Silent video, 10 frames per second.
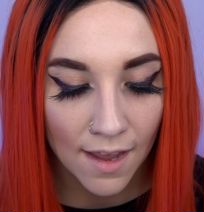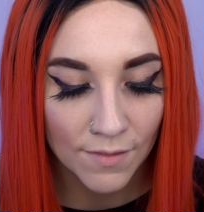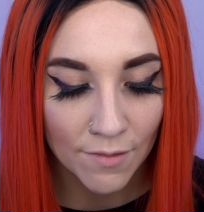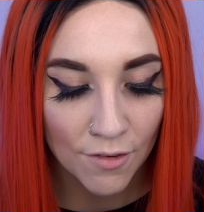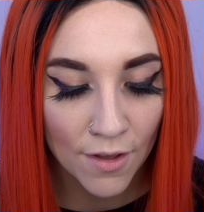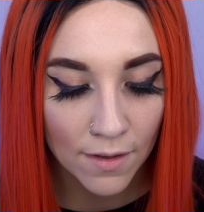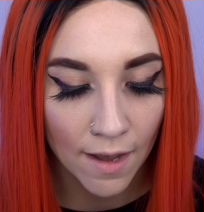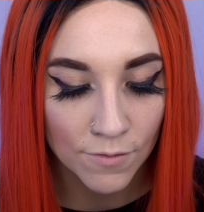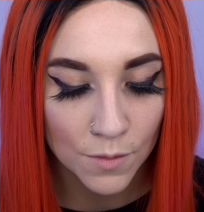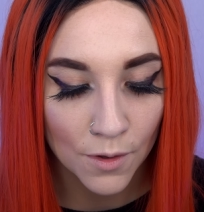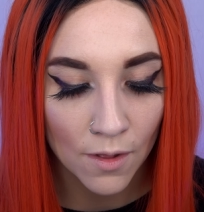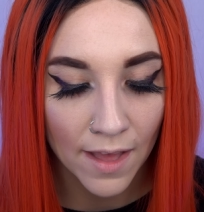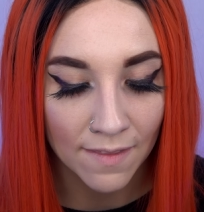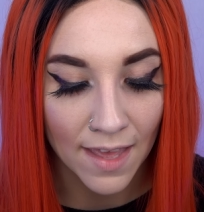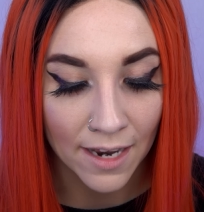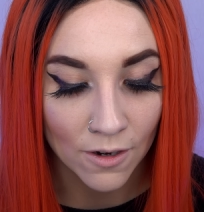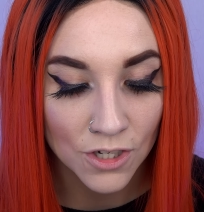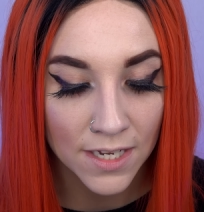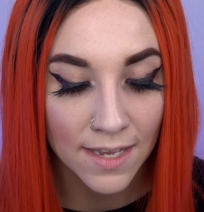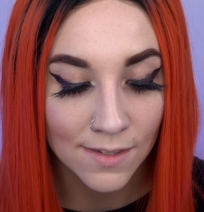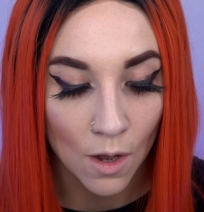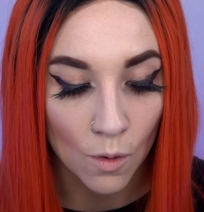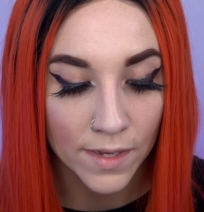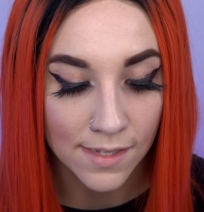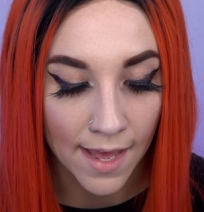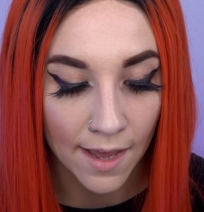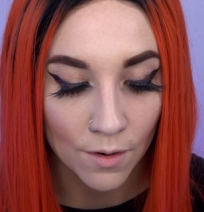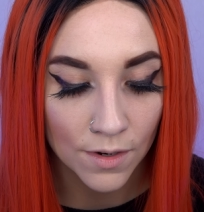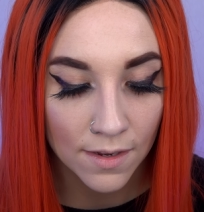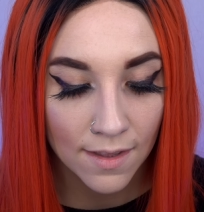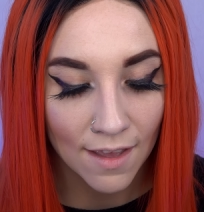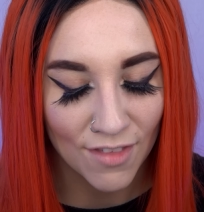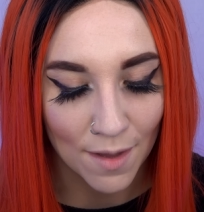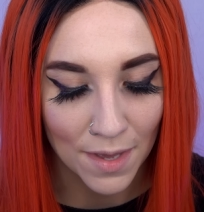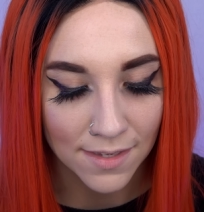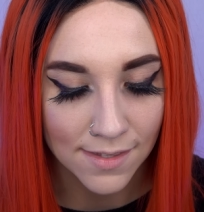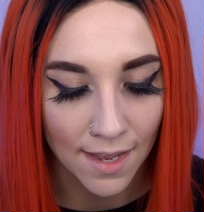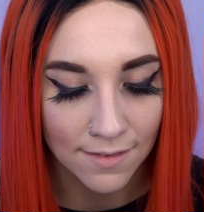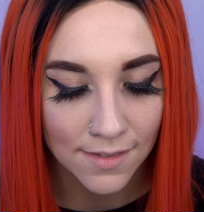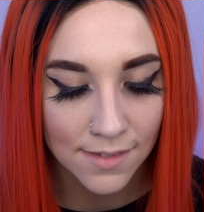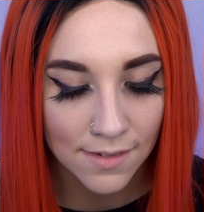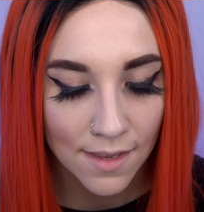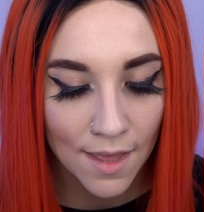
I've never felt comfortable, and the energy is always loud, if that makes sense.